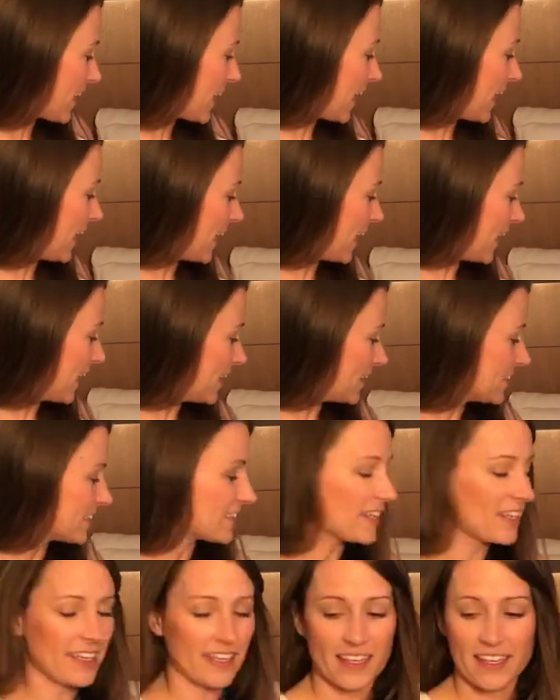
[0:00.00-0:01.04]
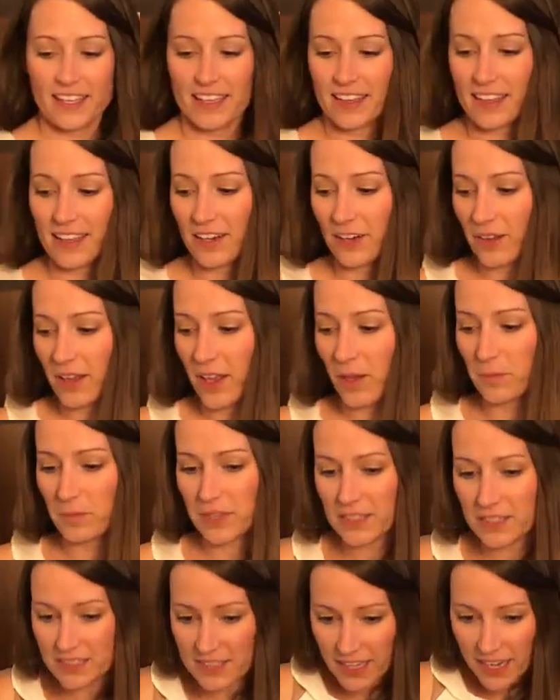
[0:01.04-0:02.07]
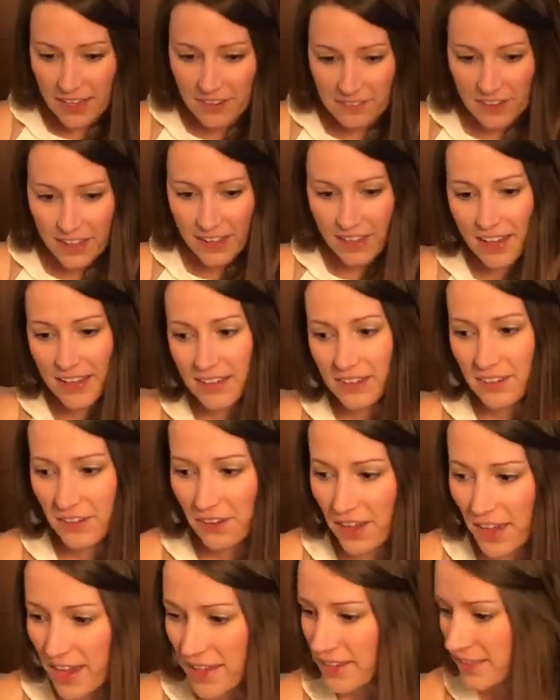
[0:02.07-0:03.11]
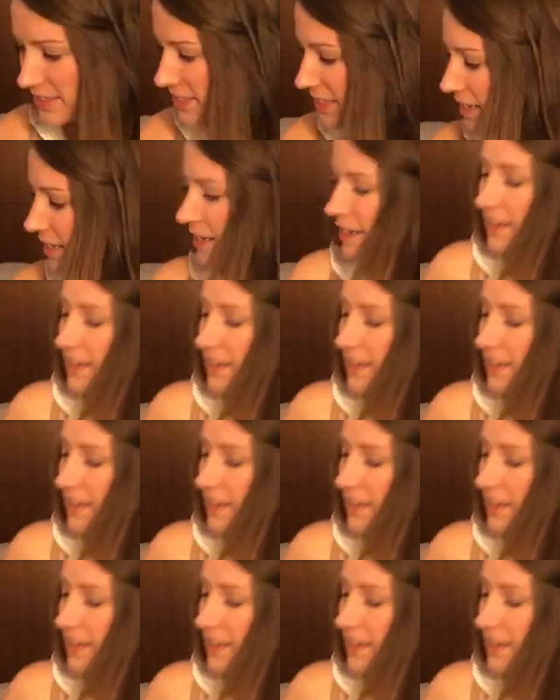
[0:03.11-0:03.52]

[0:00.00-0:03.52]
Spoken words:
and that'll help me decide if I like it or not.